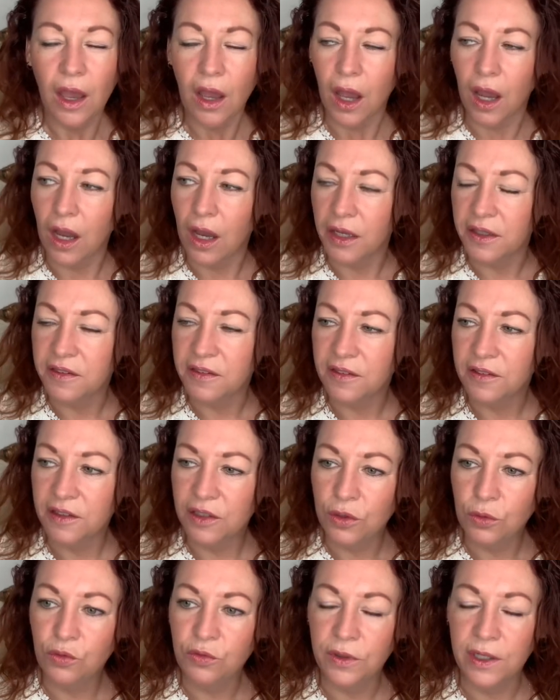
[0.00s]
I
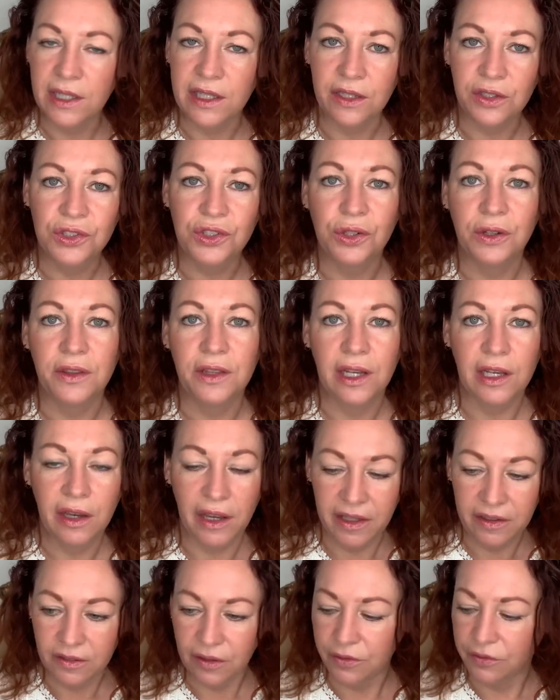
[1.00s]
still really enjoy the
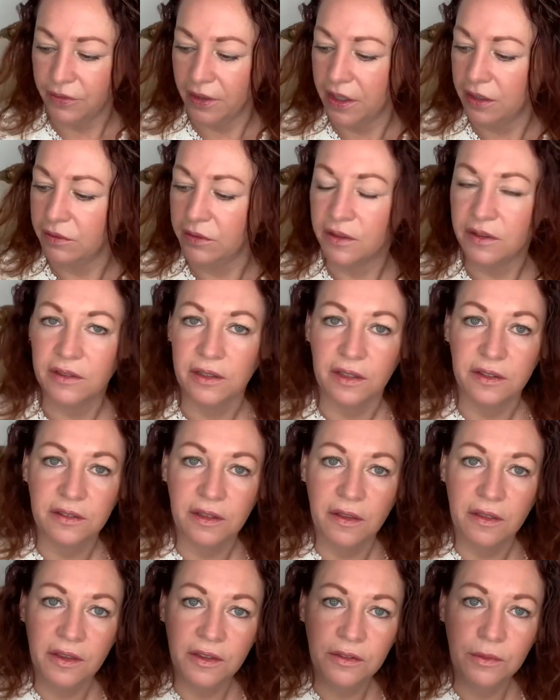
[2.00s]
lighter fragrances.
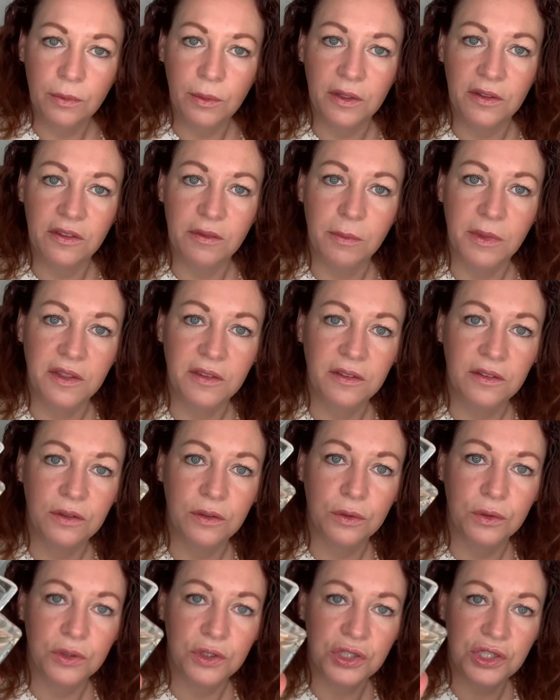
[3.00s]
So this one's Miss
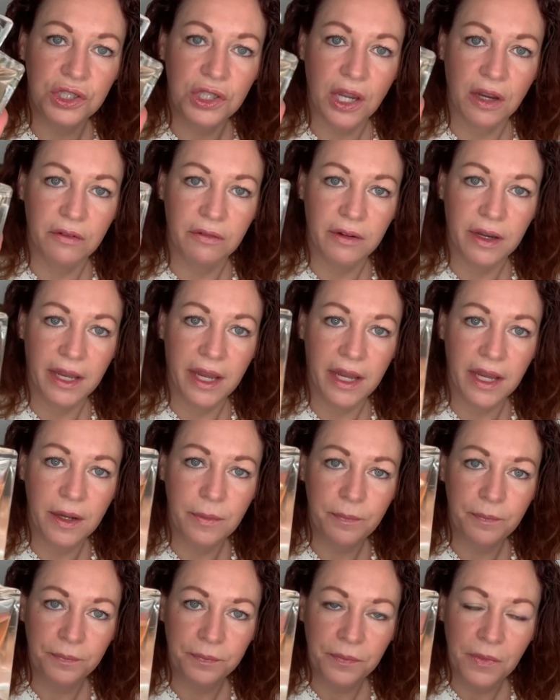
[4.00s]
Dior Cherie.
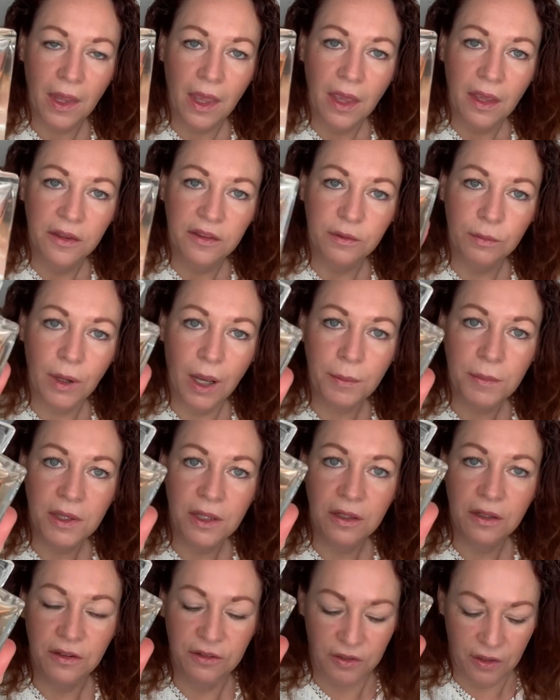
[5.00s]
So what I'm going
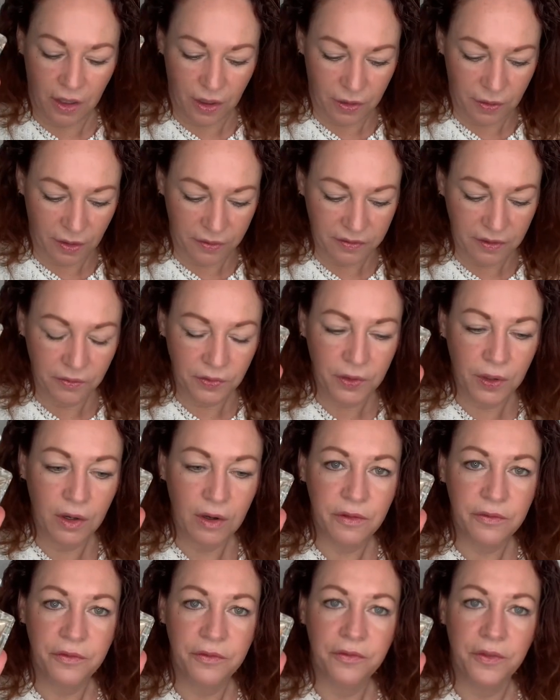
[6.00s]
to do is I've
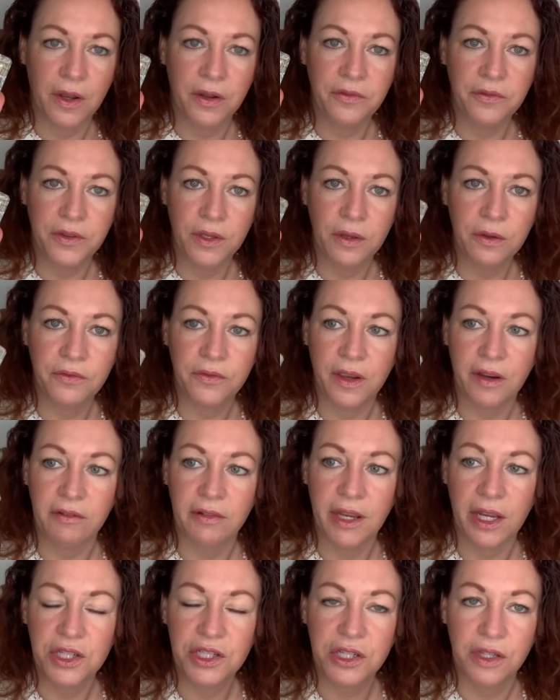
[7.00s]
got a few
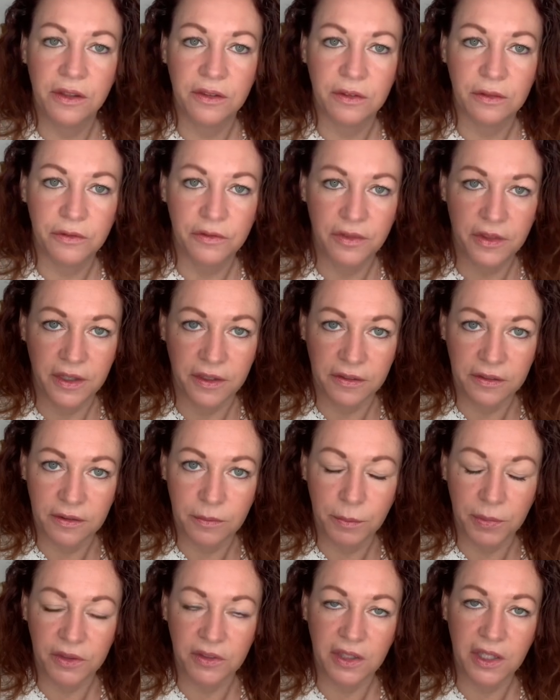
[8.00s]
variations of this
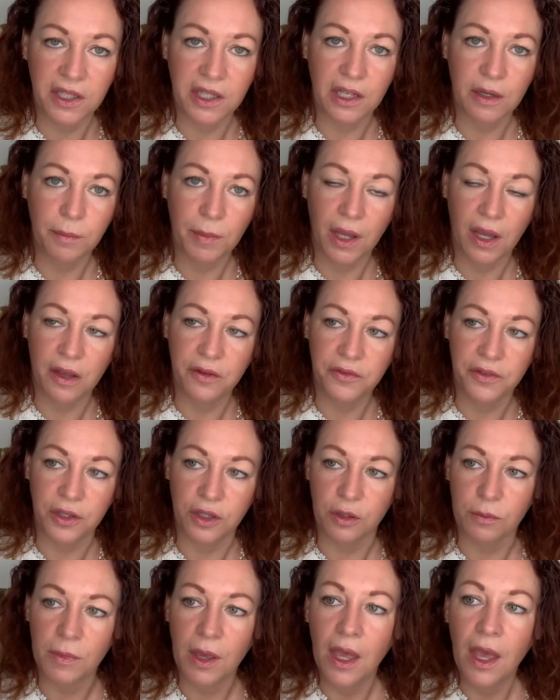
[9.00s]
particular
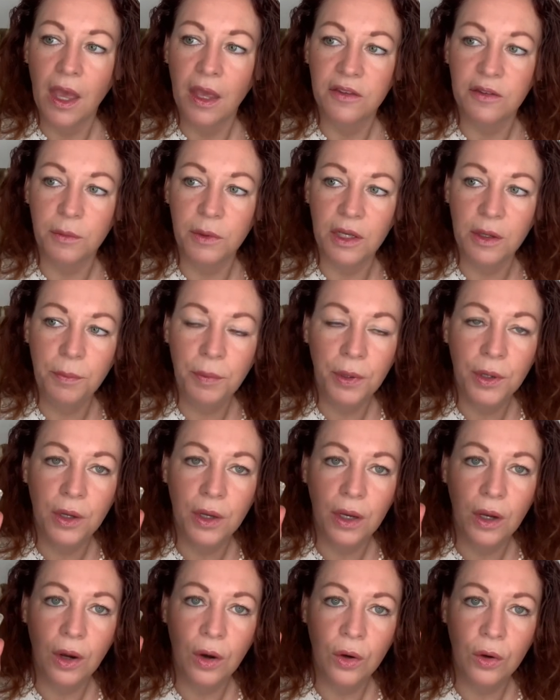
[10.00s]
perfume. So I'm going to put
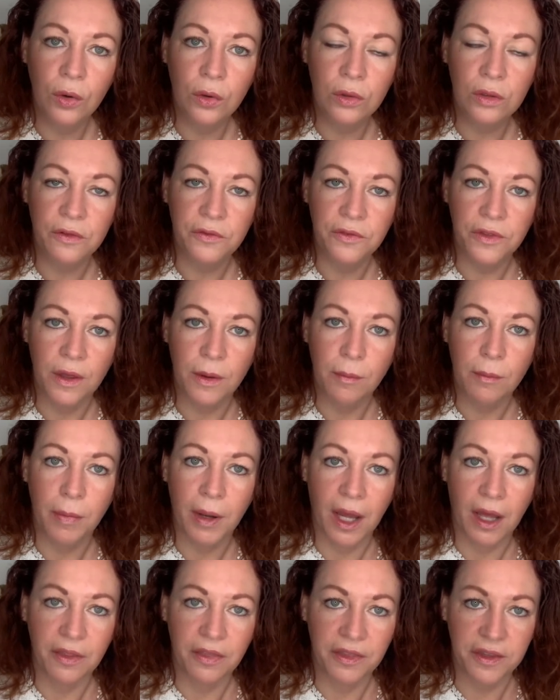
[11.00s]
all of them
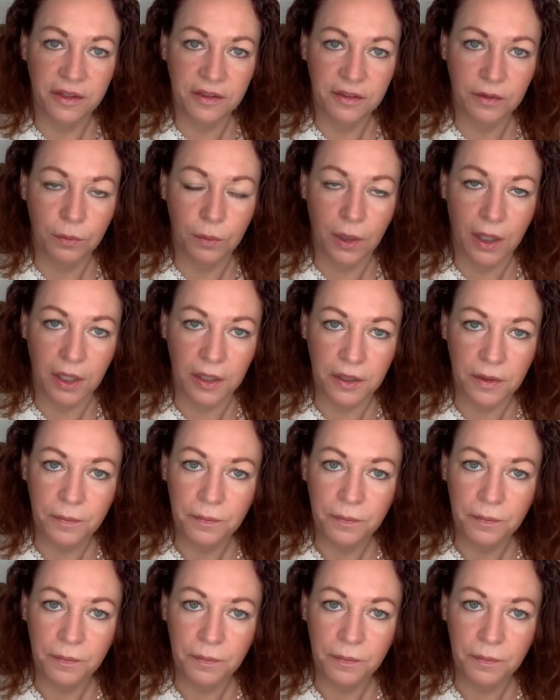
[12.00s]
but this one